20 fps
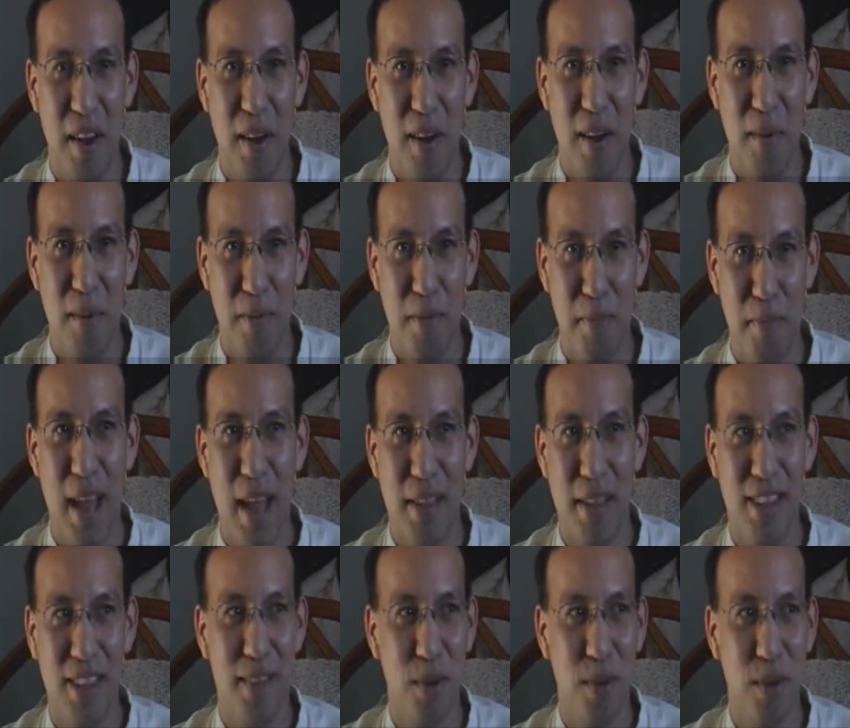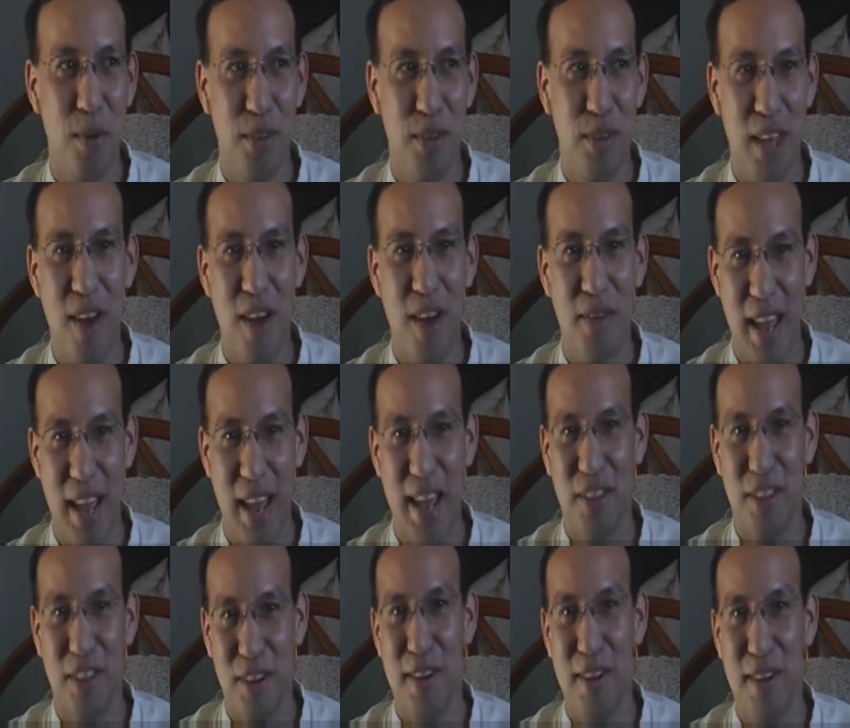When bad stuff goes down,
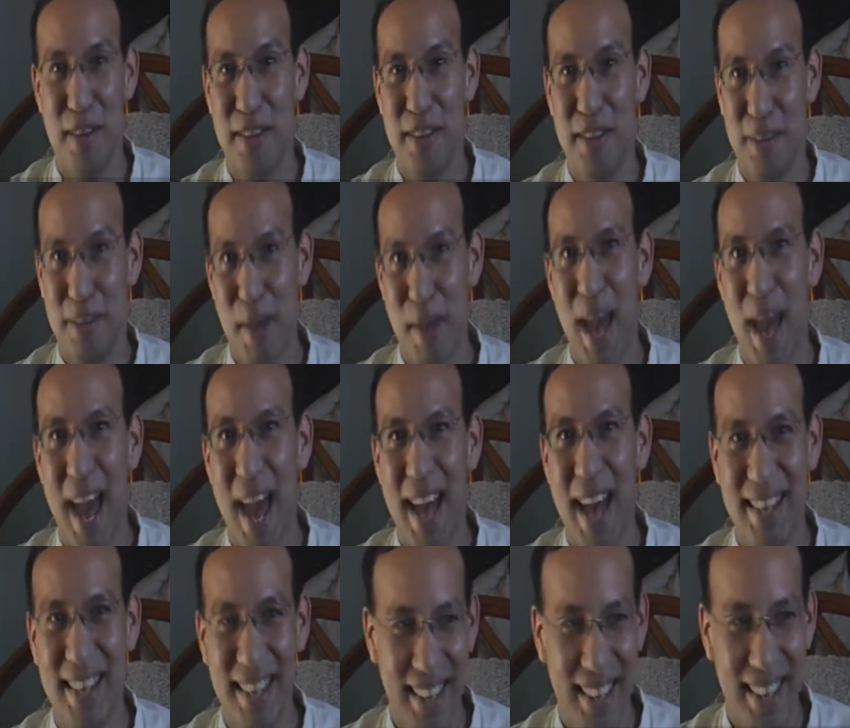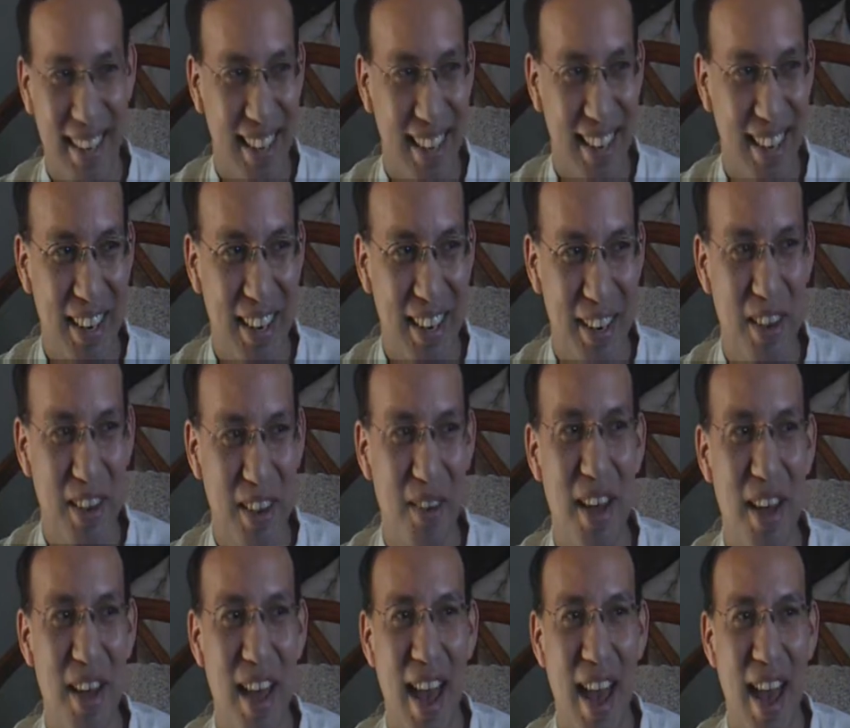it's bad, and
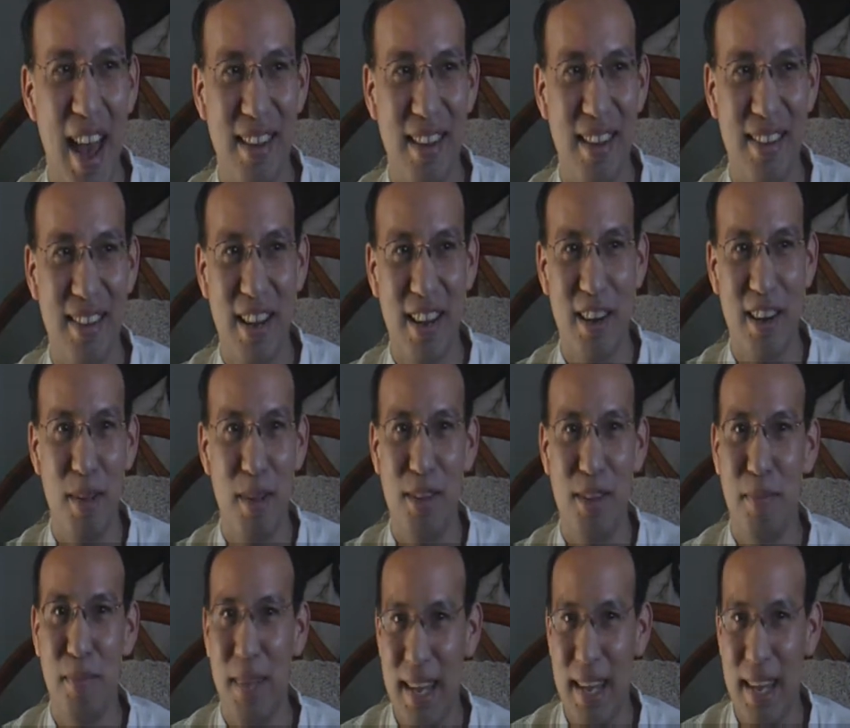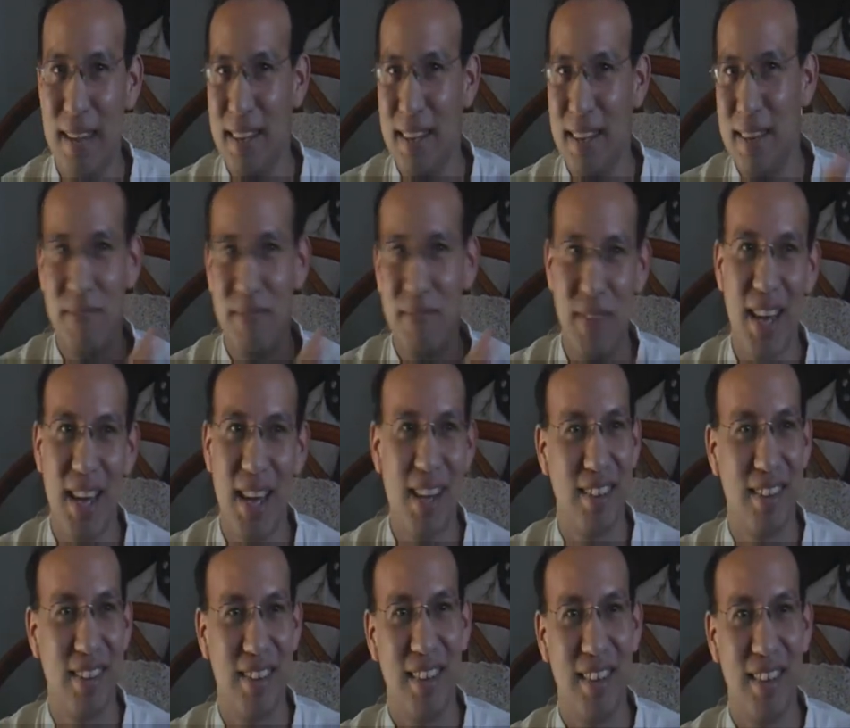it's not gonna be some easy
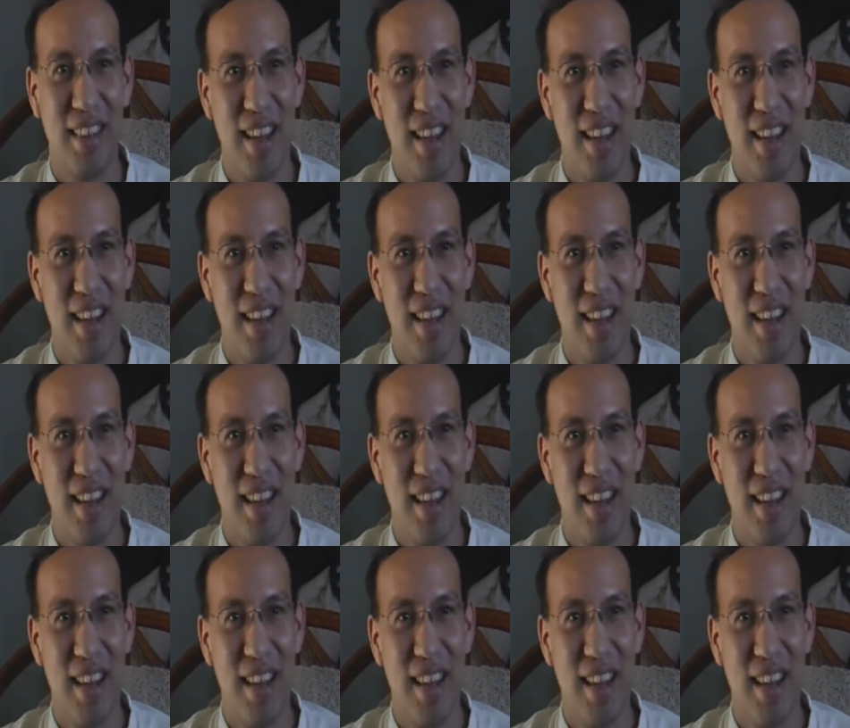fix.